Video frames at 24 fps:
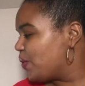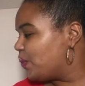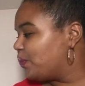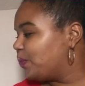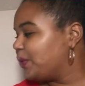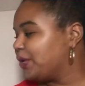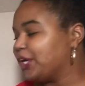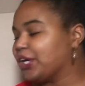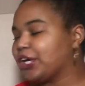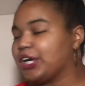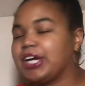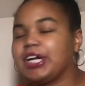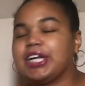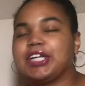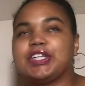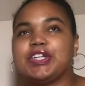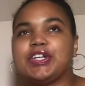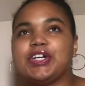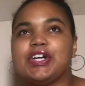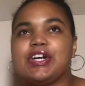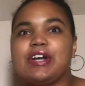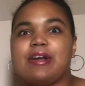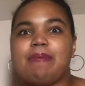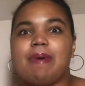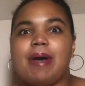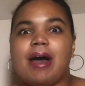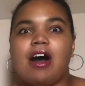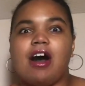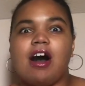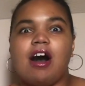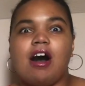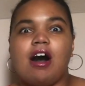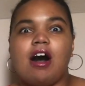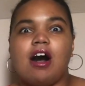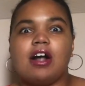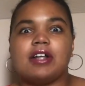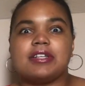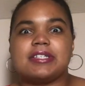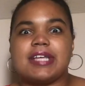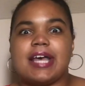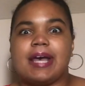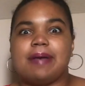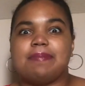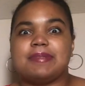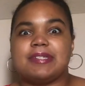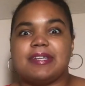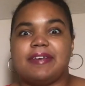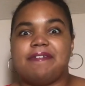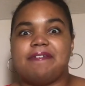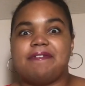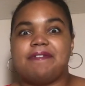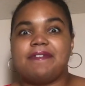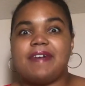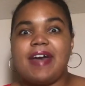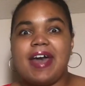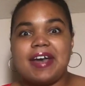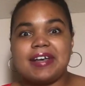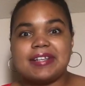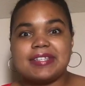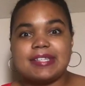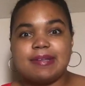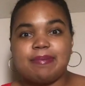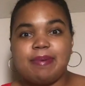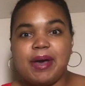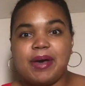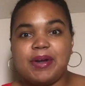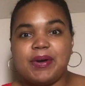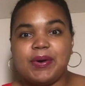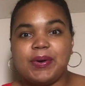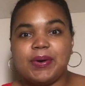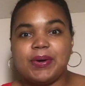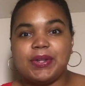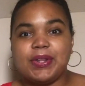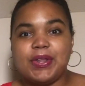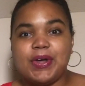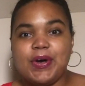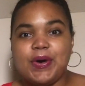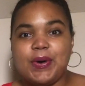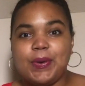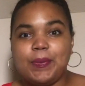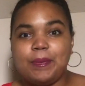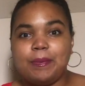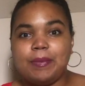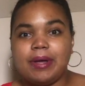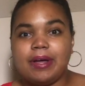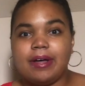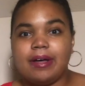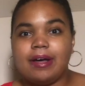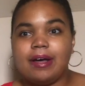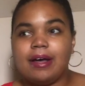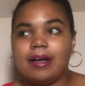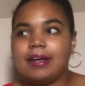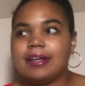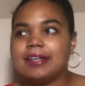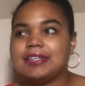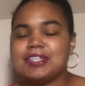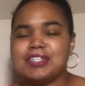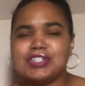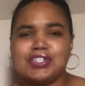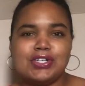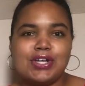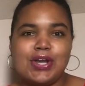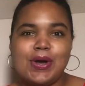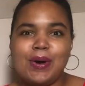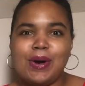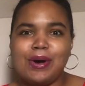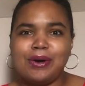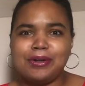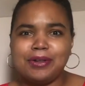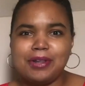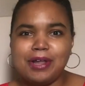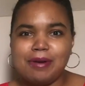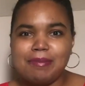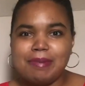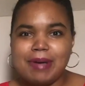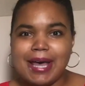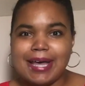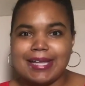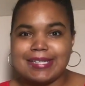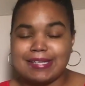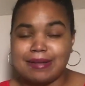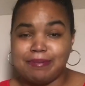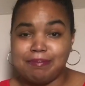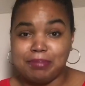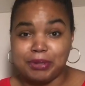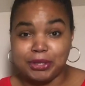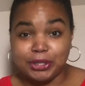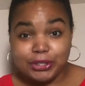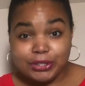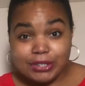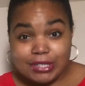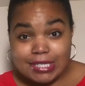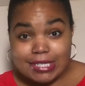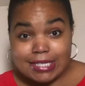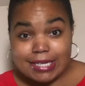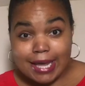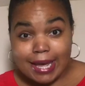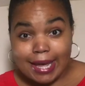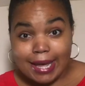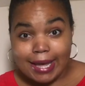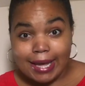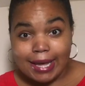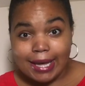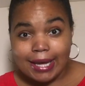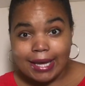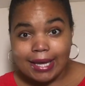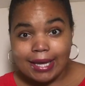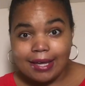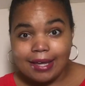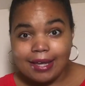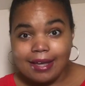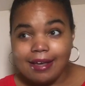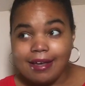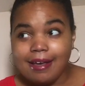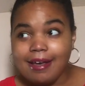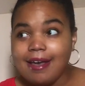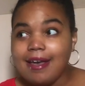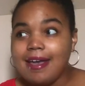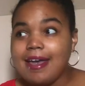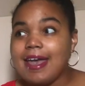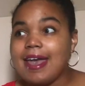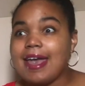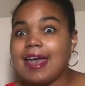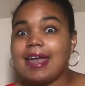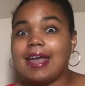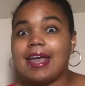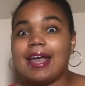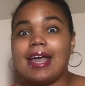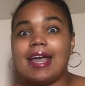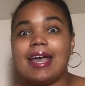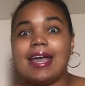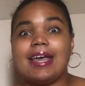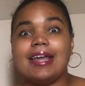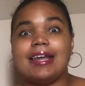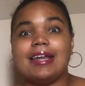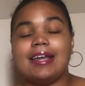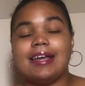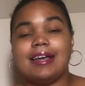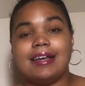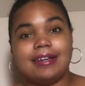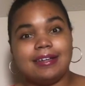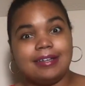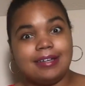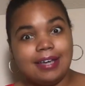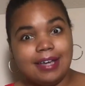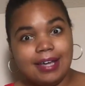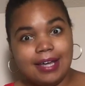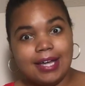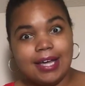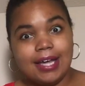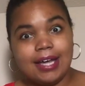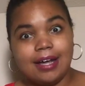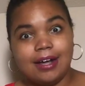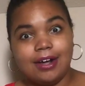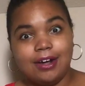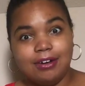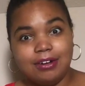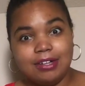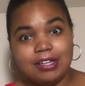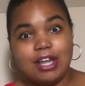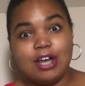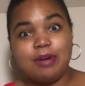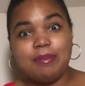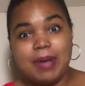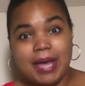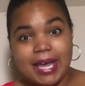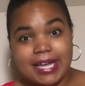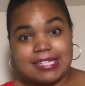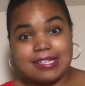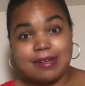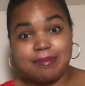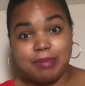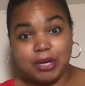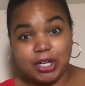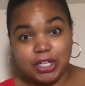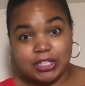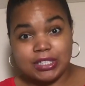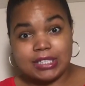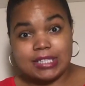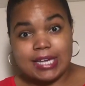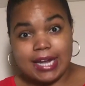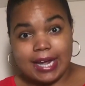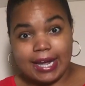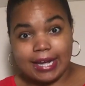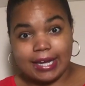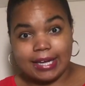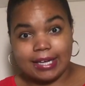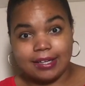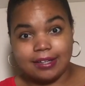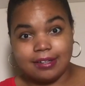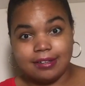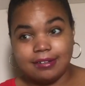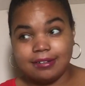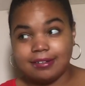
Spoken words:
We are going to learn about all types of facts about Oklahoma. Did you know Oklahoma has a birthday? And yeah, Oklahoma has a birthday.